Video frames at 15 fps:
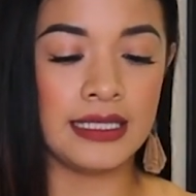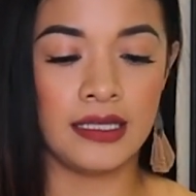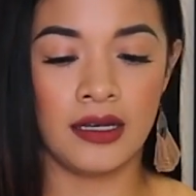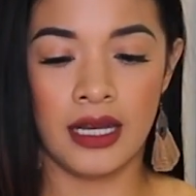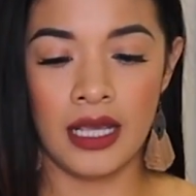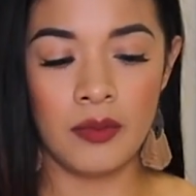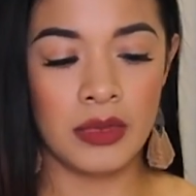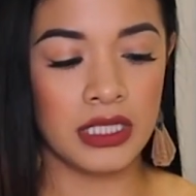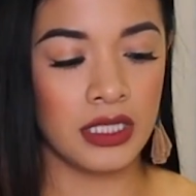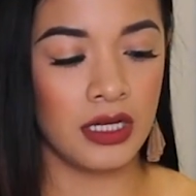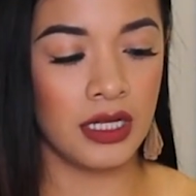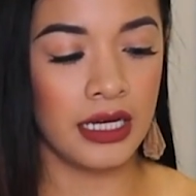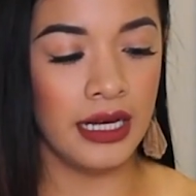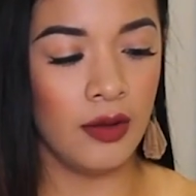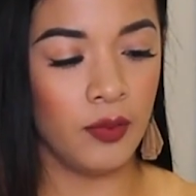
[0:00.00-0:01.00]
On
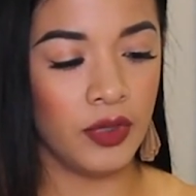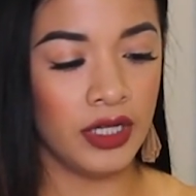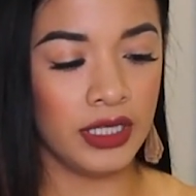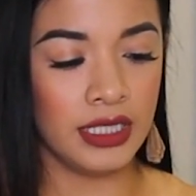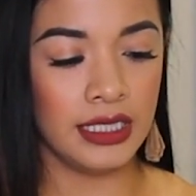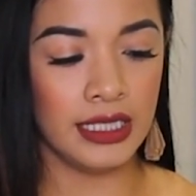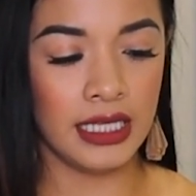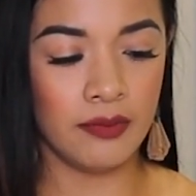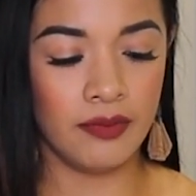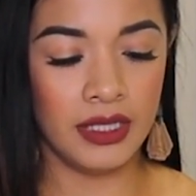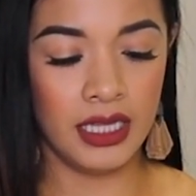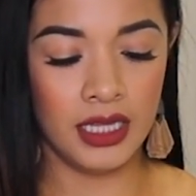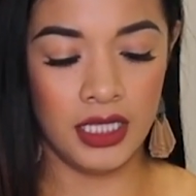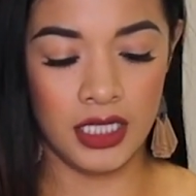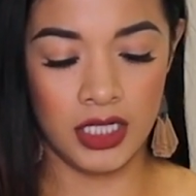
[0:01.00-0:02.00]
Amazon, and I'll put the link
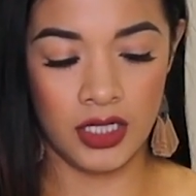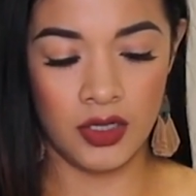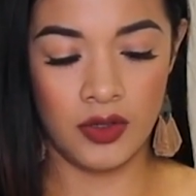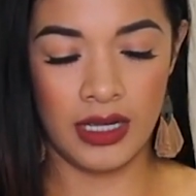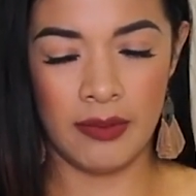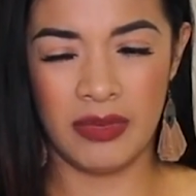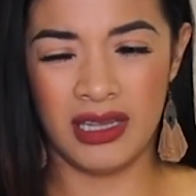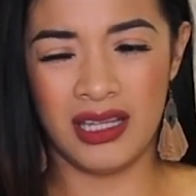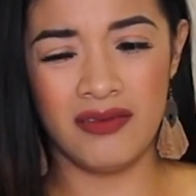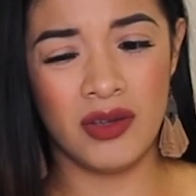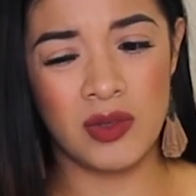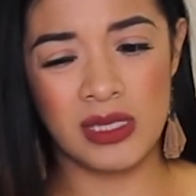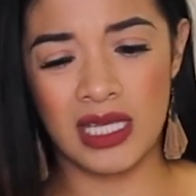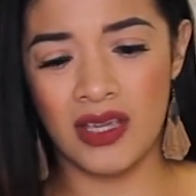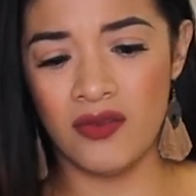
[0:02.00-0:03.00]
below. I believe it
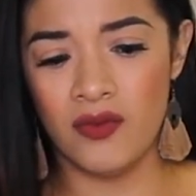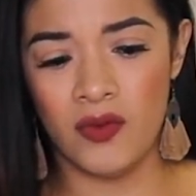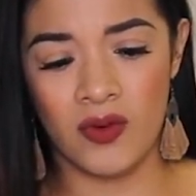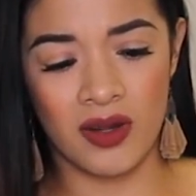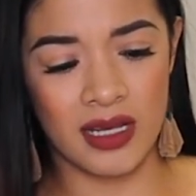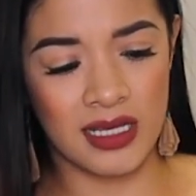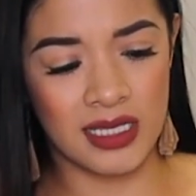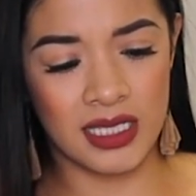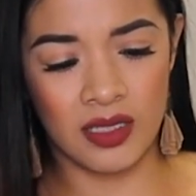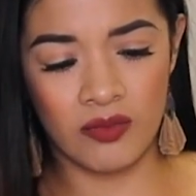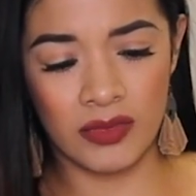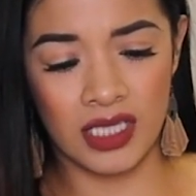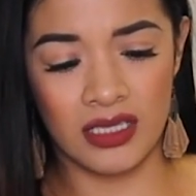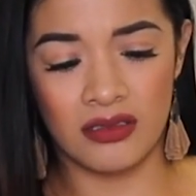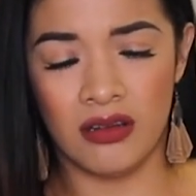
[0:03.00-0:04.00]
was like
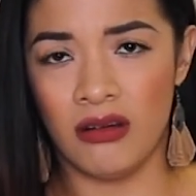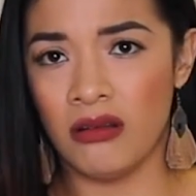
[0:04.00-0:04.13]
$40-something.